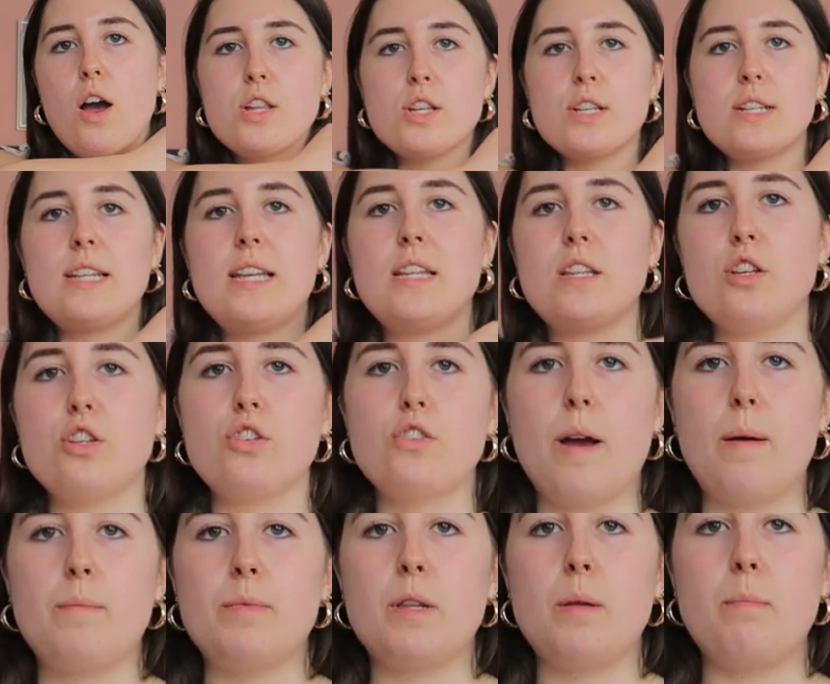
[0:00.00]
I just need the
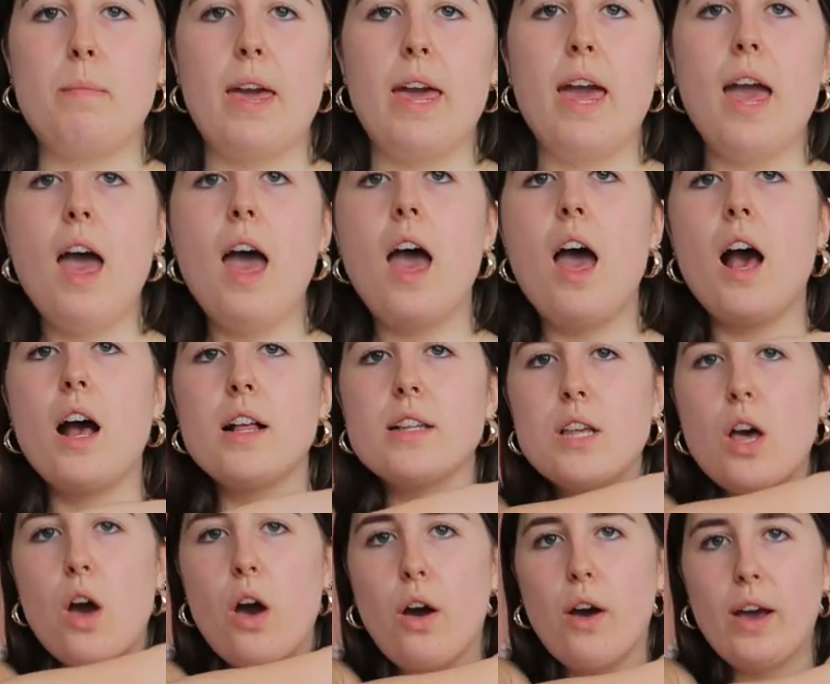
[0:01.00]
straps to be a
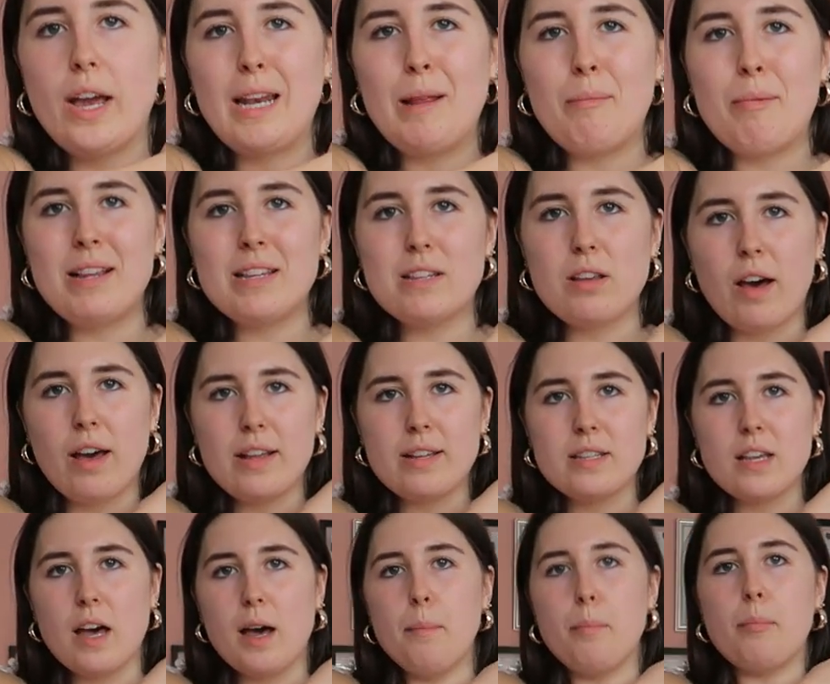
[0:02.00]
tiny bit
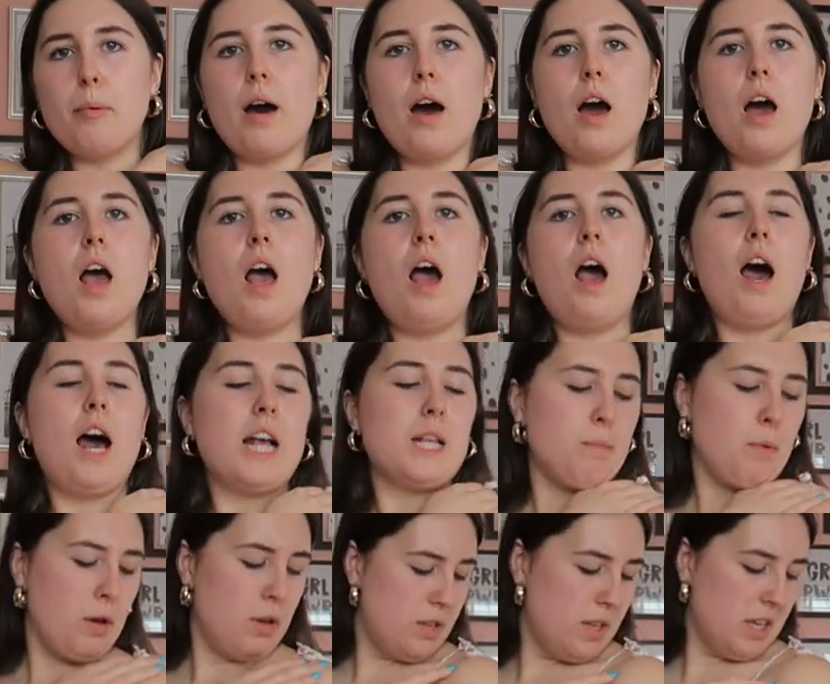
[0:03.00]
tighter, but I
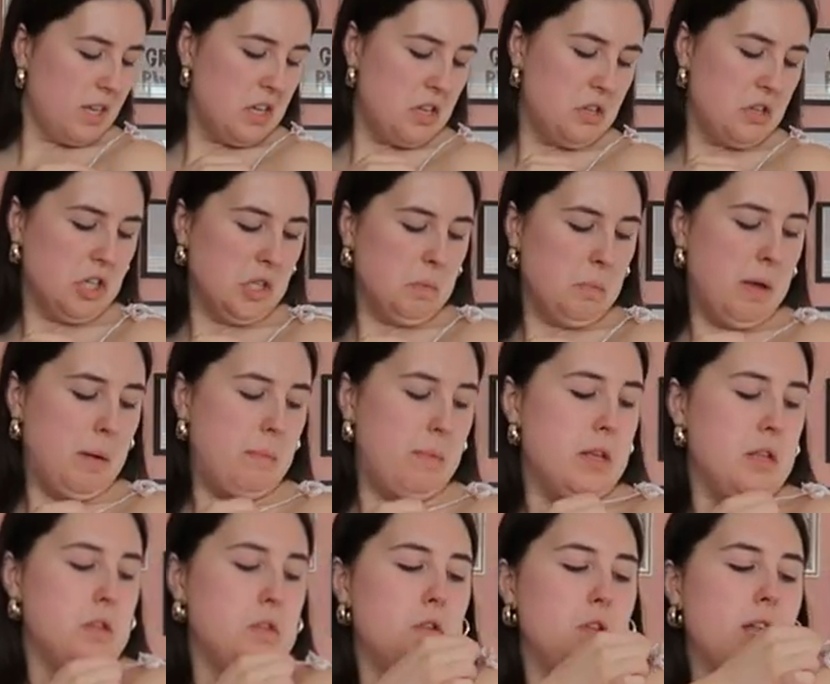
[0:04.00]
suppose I can just
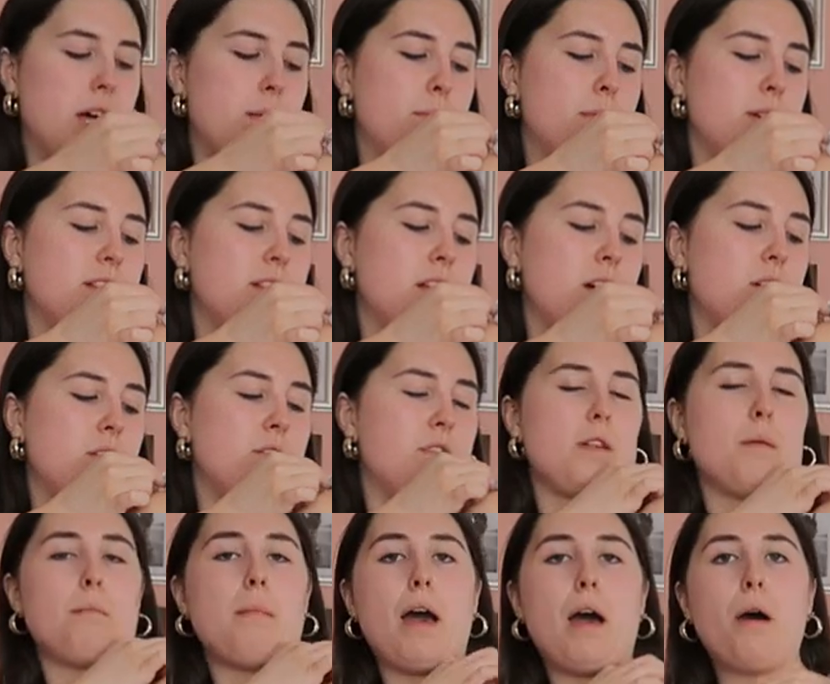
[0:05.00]
maybe do that myself
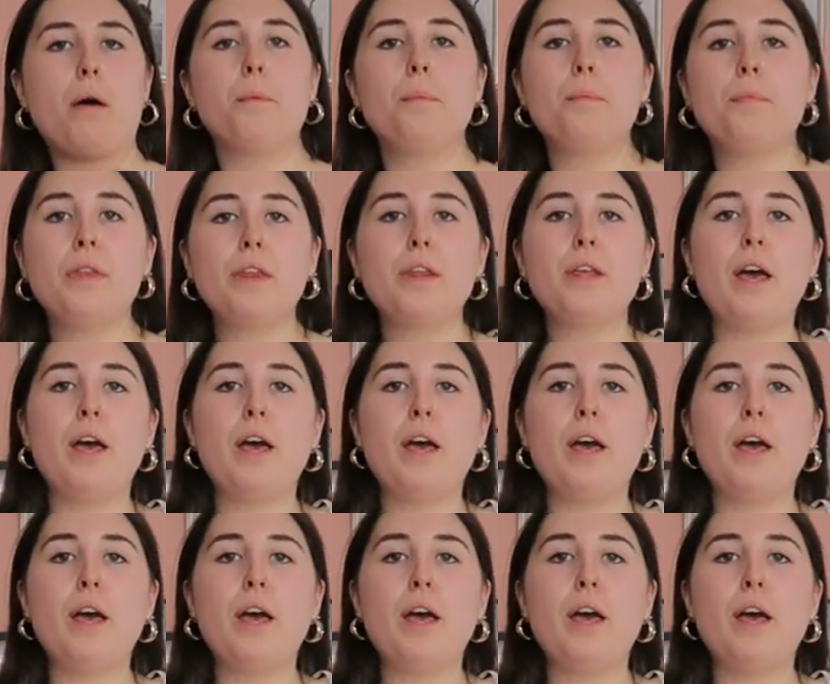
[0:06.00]
somehow.